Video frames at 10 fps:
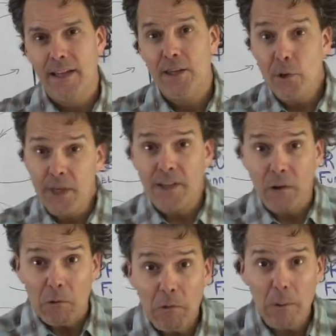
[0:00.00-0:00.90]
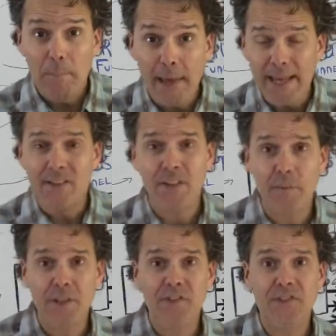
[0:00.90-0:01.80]
You can make
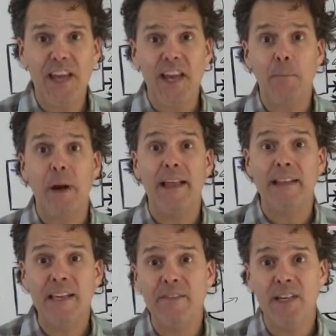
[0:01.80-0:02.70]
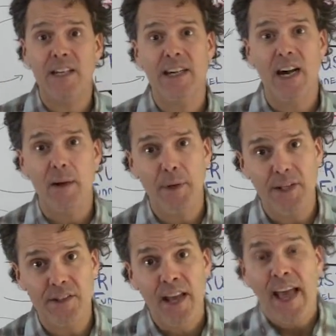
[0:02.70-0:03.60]
somebody's day by leaving a comment.